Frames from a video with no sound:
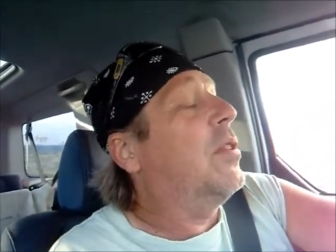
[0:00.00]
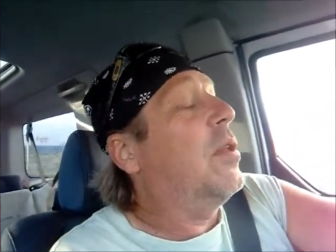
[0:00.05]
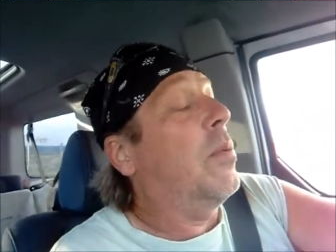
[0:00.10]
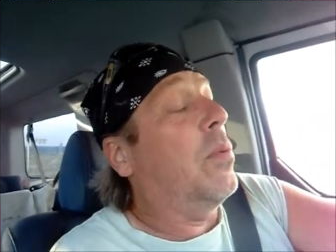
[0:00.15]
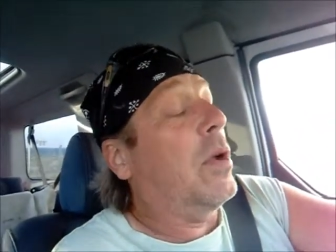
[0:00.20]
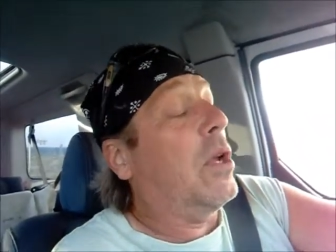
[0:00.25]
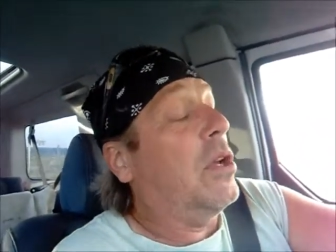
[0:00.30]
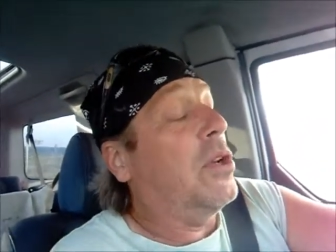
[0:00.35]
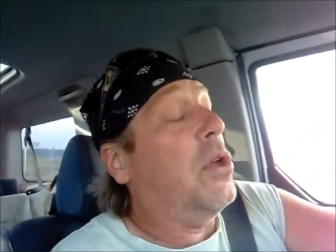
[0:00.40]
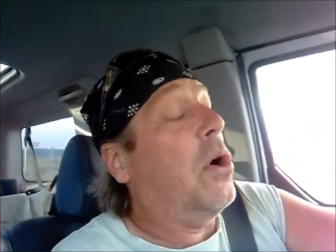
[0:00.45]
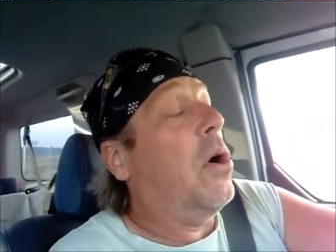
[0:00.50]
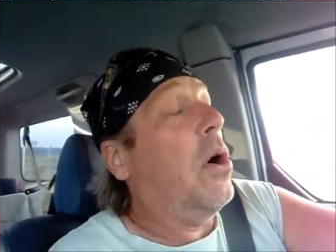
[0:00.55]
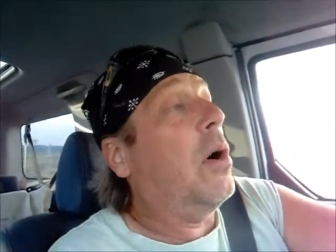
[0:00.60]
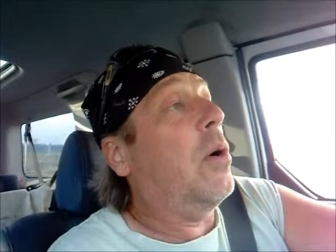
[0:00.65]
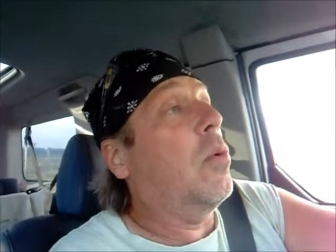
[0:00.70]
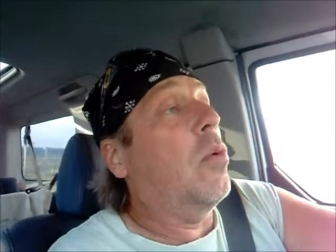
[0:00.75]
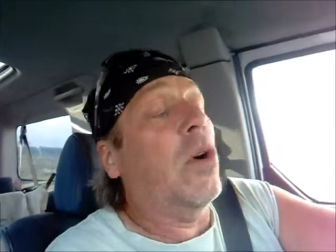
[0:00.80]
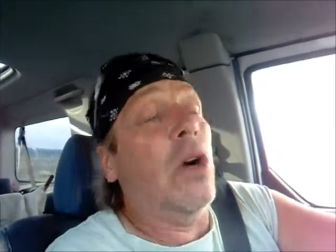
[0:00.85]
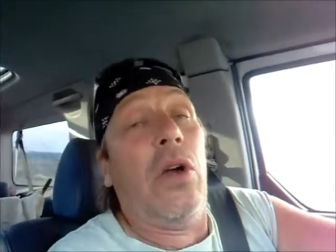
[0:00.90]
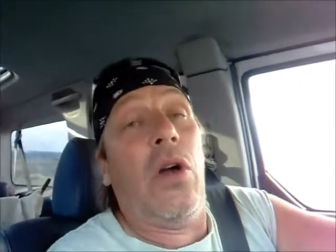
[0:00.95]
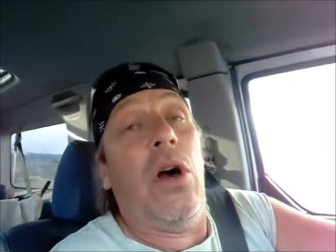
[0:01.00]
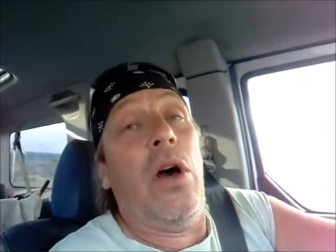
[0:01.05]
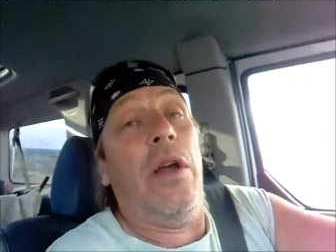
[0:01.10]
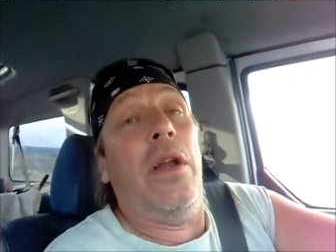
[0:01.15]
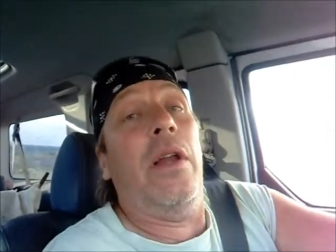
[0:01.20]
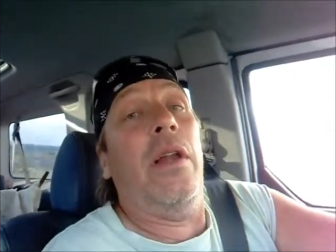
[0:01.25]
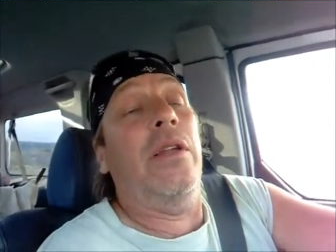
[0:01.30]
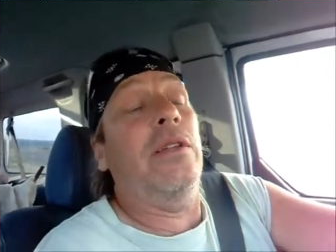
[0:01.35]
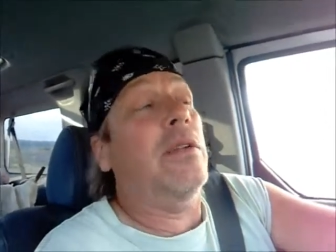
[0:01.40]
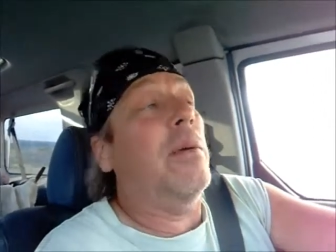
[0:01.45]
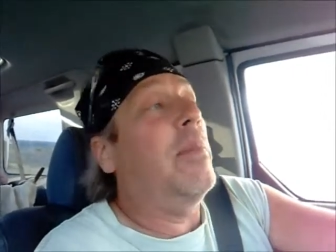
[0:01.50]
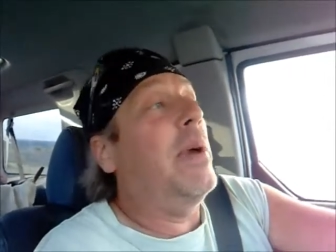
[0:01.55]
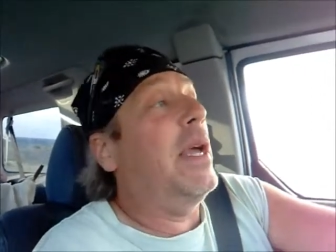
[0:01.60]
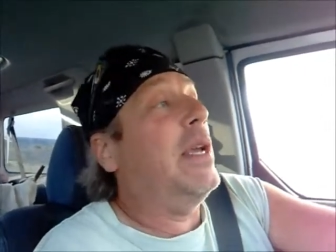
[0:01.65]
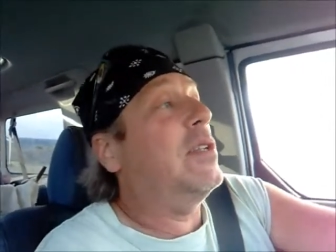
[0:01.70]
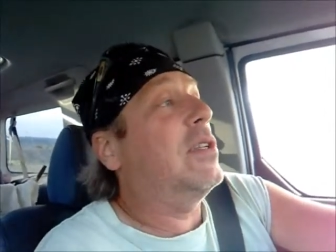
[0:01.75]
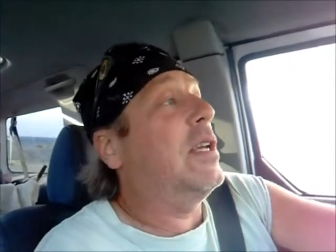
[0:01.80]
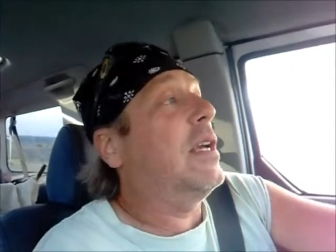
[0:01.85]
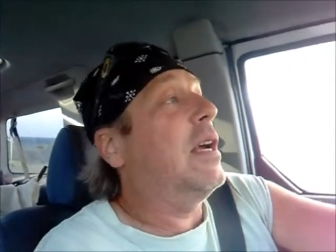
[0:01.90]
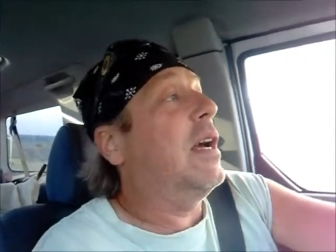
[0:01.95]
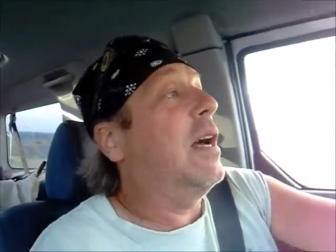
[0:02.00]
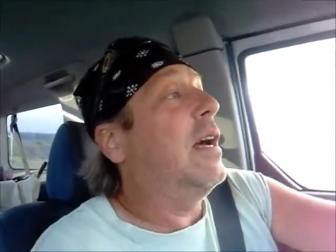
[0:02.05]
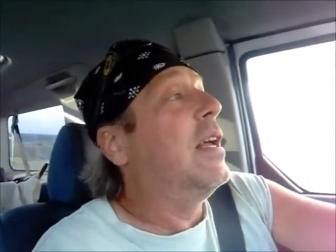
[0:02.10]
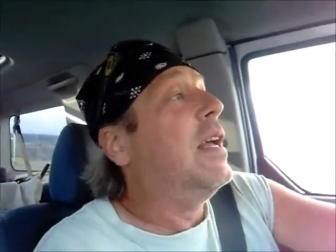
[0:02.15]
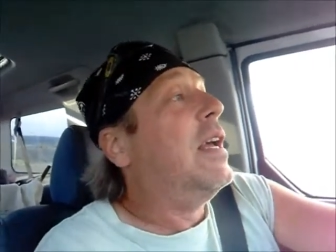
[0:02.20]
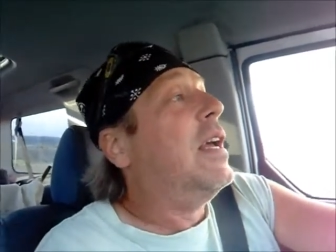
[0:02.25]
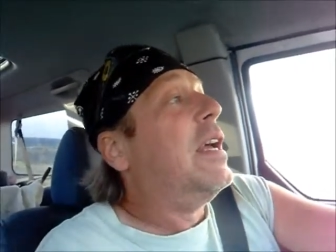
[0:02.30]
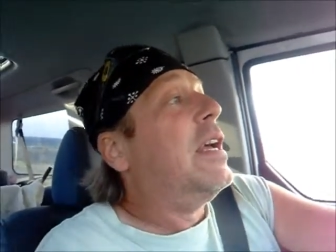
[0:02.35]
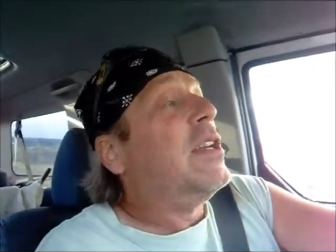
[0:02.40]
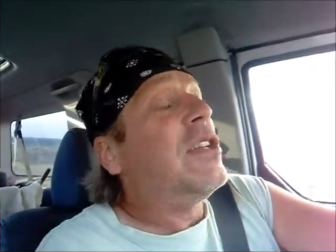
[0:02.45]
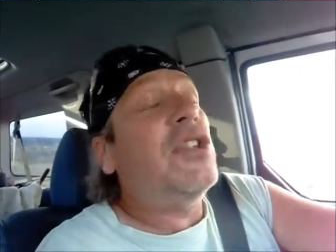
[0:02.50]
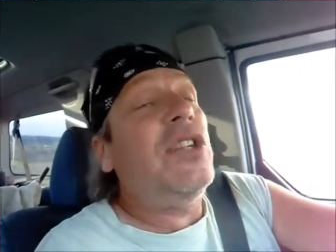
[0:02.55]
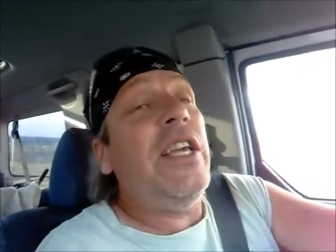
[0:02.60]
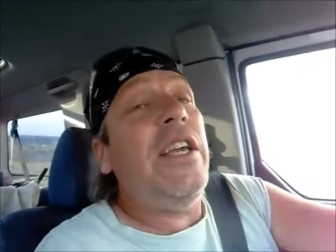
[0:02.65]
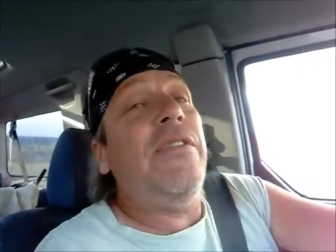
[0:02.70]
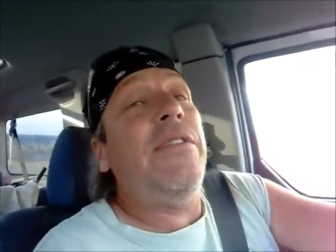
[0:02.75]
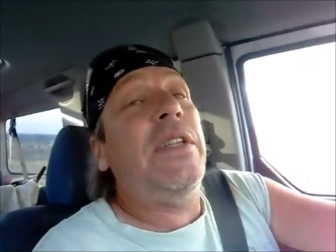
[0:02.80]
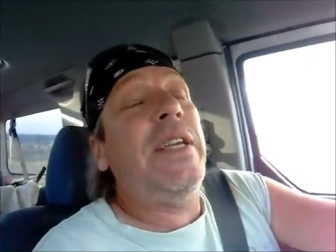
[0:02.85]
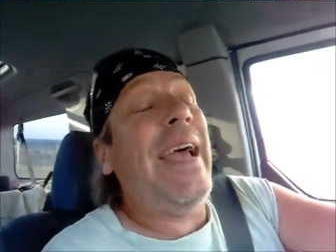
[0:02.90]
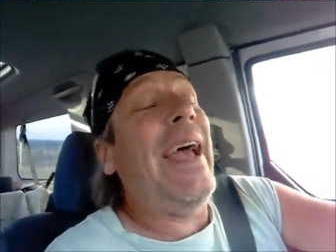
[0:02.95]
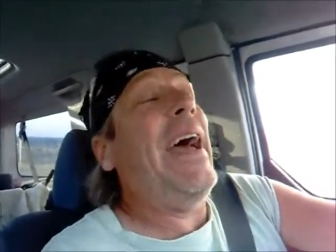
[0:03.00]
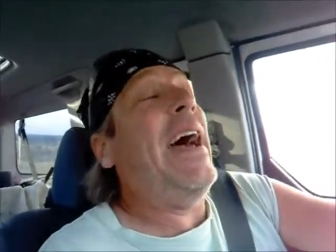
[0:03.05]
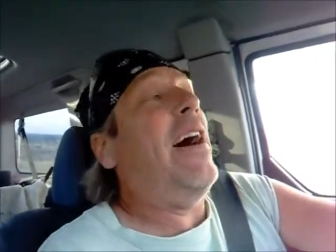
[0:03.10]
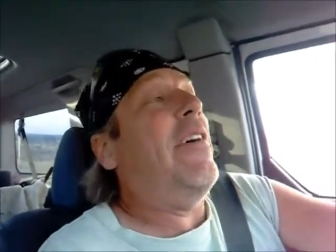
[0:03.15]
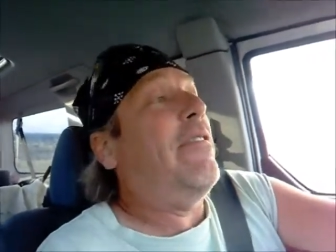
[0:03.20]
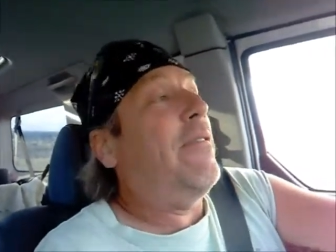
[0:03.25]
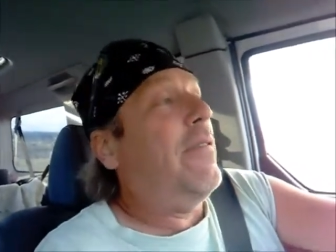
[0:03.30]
The guitar work on it is amazing. Uh, Steve Taff,